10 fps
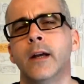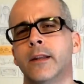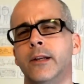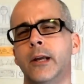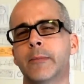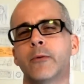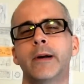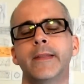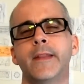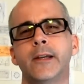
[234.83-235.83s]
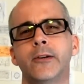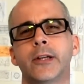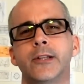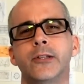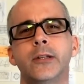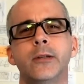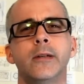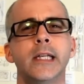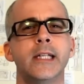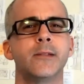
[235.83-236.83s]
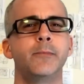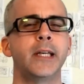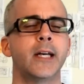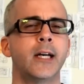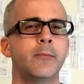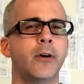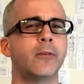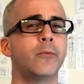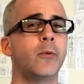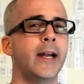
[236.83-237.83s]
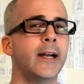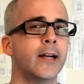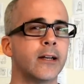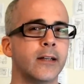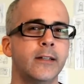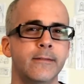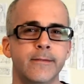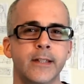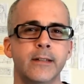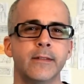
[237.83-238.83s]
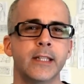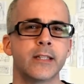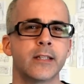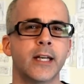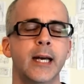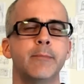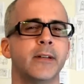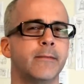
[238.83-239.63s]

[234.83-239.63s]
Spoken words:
The number one thing you can do is become aware of this type